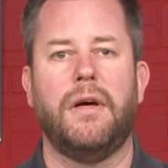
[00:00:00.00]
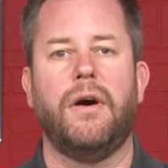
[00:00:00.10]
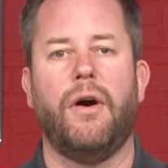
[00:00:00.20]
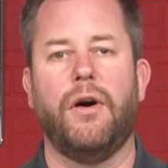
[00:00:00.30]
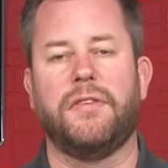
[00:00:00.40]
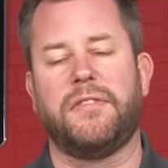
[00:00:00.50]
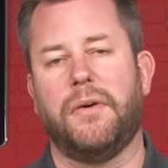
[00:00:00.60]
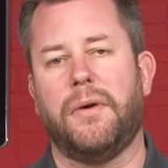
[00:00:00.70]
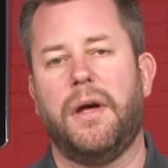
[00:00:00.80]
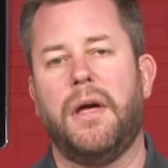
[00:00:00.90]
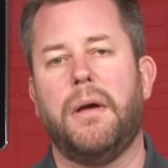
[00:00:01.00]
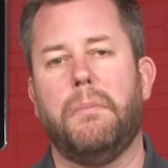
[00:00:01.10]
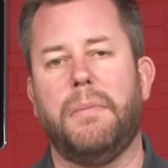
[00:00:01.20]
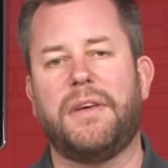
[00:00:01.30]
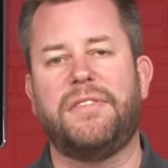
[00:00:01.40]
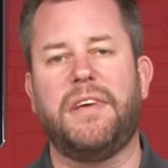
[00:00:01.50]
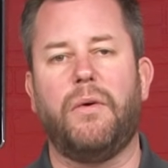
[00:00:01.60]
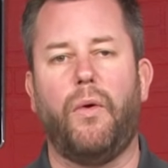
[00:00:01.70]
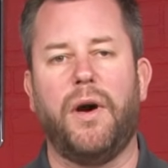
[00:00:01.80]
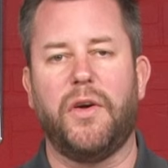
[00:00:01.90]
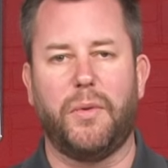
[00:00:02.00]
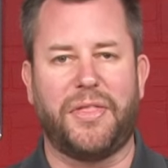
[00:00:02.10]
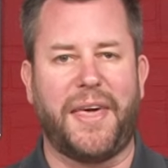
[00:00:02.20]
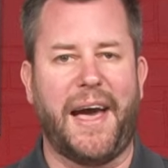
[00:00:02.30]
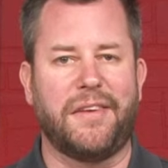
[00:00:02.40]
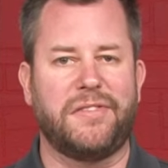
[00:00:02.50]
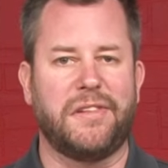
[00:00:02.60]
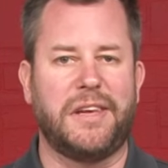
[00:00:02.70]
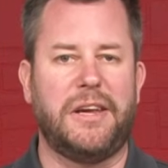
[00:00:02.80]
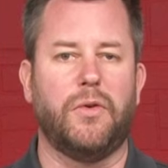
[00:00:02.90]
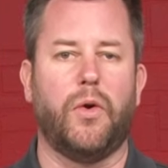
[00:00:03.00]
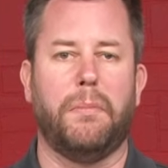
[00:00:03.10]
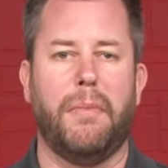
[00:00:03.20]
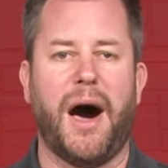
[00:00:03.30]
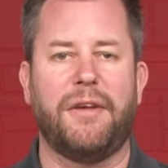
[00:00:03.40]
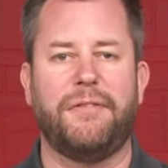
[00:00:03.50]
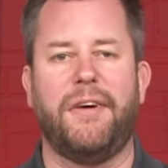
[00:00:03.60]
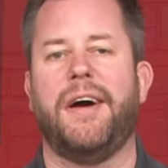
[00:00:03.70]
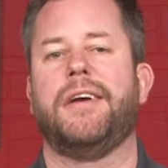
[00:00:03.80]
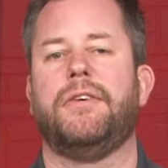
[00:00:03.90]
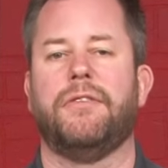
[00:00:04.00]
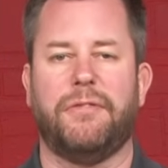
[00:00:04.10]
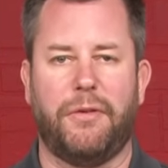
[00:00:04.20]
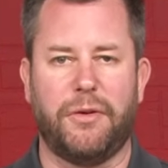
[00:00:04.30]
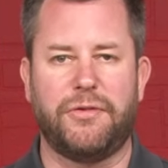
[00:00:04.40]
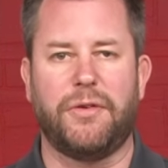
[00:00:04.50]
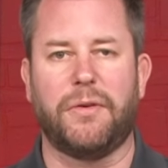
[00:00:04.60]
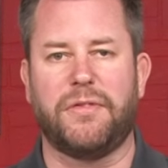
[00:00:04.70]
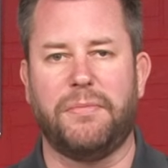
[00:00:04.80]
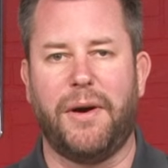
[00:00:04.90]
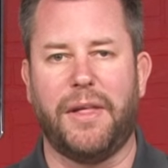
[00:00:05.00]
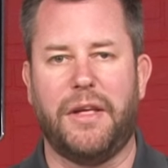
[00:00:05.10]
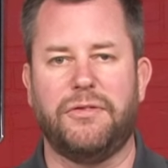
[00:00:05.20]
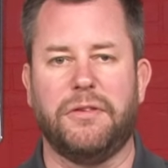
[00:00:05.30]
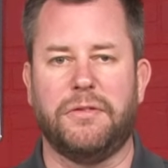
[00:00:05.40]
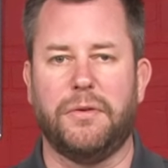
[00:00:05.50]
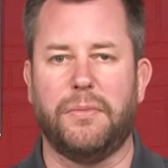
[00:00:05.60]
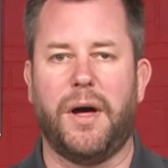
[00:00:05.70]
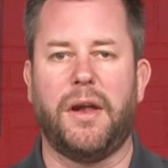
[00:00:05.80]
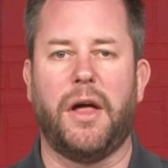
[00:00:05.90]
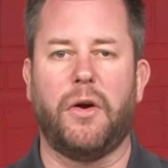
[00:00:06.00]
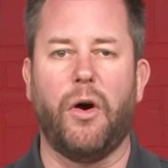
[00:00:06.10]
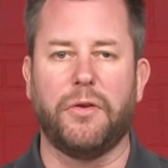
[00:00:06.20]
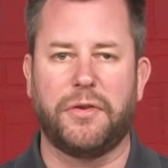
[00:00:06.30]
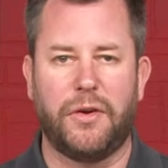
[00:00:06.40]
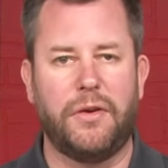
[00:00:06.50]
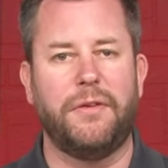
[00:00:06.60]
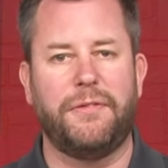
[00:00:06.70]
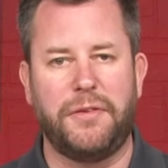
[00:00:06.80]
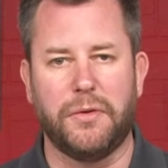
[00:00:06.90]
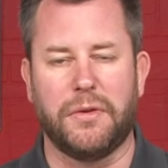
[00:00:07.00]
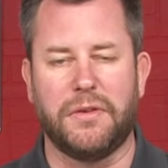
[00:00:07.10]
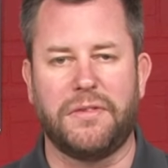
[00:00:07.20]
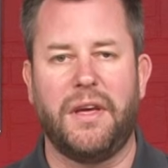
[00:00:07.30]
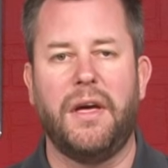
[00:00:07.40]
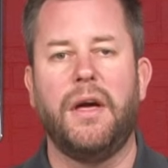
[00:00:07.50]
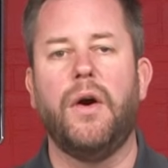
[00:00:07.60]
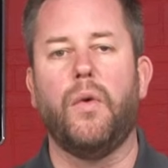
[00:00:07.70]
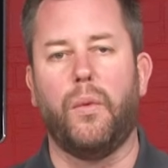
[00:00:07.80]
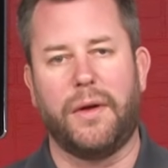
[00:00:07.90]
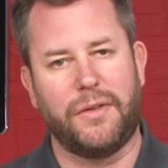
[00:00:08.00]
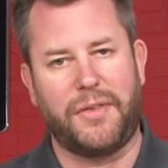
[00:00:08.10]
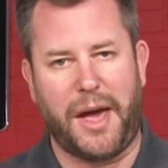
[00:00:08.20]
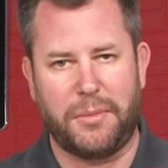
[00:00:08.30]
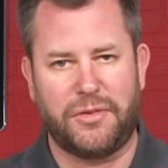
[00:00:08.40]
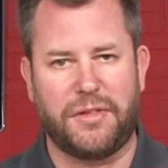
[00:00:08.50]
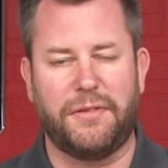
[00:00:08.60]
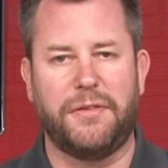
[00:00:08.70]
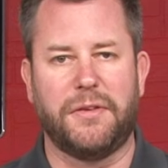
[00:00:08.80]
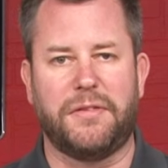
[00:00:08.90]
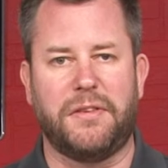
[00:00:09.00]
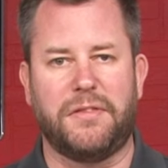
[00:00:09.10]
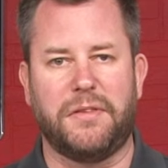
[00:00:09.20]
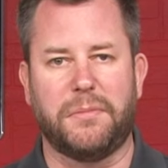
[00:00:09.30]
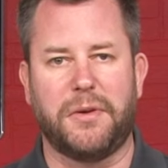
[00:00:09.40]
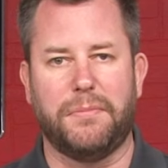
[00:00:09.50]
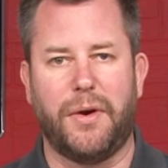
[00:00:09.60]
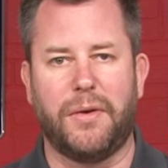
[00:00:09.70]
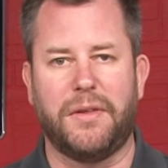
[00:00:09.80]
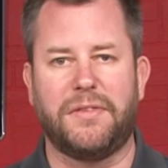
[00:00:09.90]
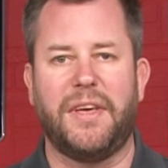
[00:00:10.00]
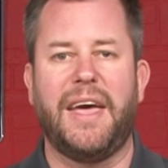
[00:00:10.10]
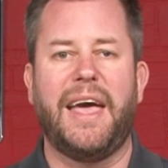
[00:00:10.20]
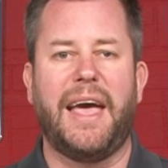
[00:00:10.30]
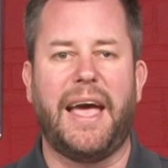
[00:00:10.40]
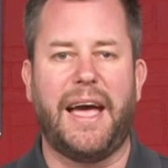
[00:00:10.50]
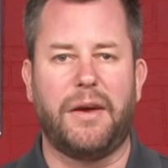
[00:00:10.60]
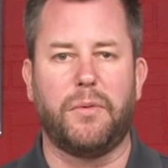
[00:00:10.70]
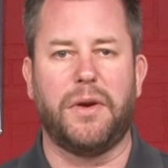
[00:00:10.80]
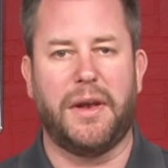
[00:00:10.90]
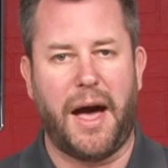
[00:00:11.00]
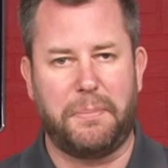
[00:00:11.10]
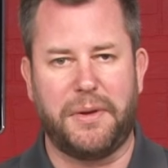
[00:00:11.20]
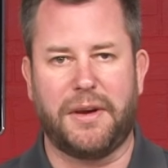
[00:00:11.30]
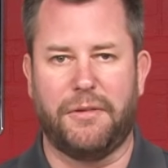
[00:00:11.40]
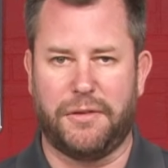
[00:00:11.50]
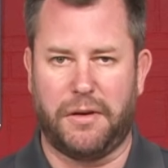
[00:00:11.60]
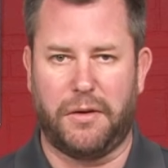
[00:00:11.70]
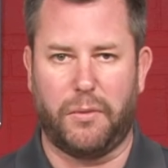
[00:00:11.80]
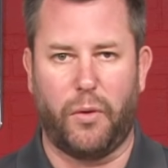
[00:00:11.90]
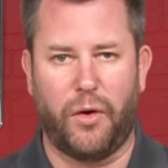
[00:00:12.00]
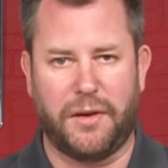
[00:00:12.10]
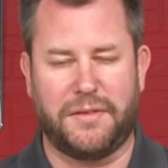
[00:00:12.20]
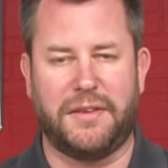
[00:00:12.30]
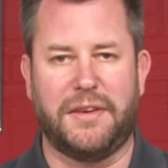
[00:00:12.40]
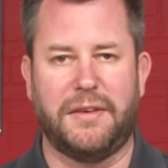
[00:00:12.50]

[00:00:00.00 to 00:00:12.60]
Also, mixing oil with gasoline or modifying your 4-stroke small engine to run on alternative fuels will damage the fuel system components and will not be covered under warranty.